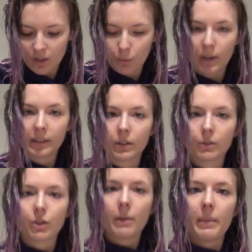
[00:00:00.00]
So one little
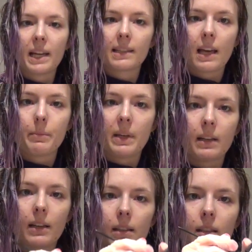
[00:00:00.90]
drop makes that
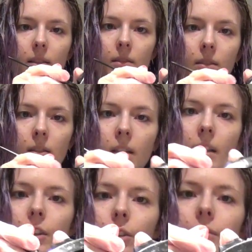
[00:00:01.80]
pink colour.
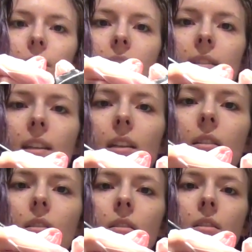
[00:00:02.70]
I don't know if you can
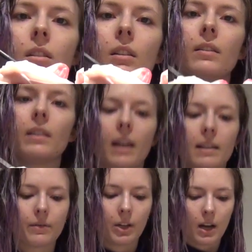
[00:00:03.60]
see. The
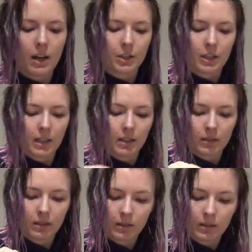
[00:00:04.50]
light's very harsh in here.
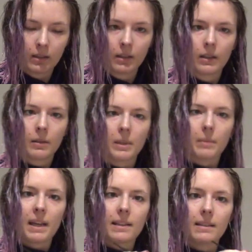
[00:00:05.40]
It
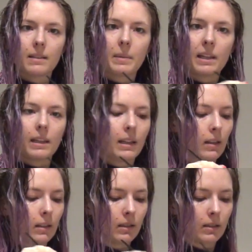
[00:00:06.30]
makes this pinky
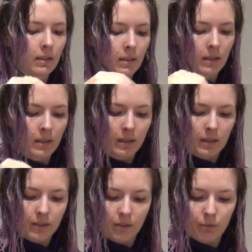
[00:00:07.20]
colour.
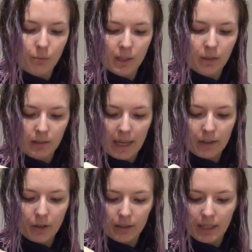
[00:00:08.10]
So it's real like
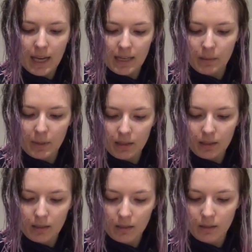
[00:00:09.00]
cotton candy
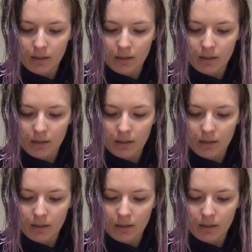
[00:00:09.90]
pink.